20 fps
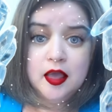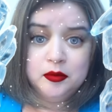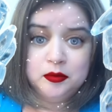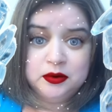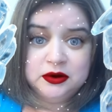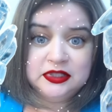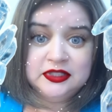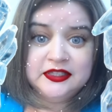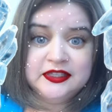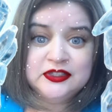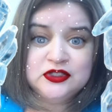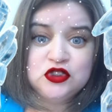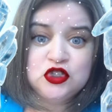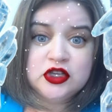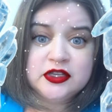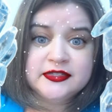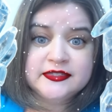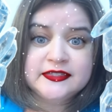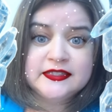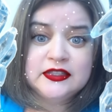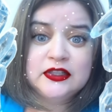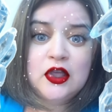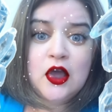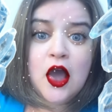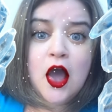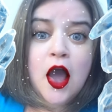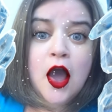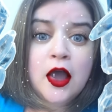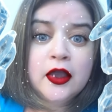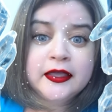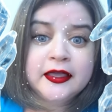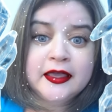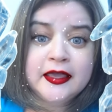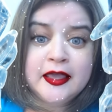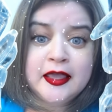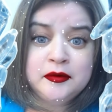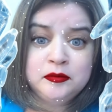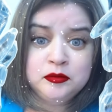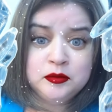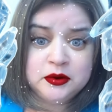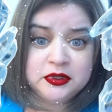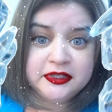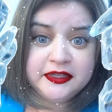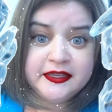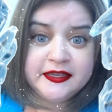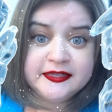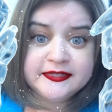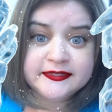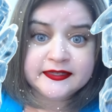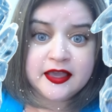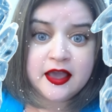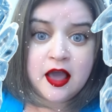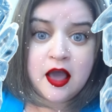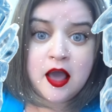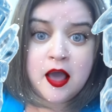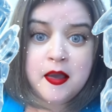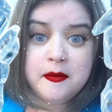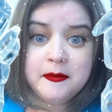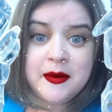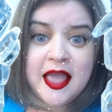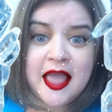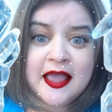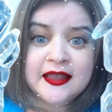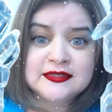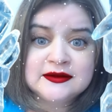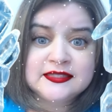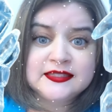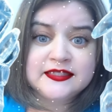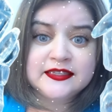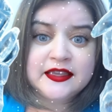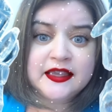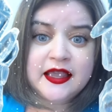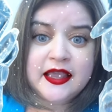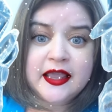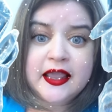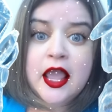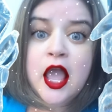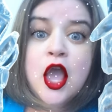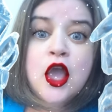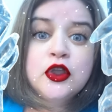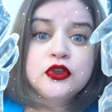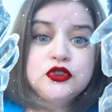Please just log in, please come and see.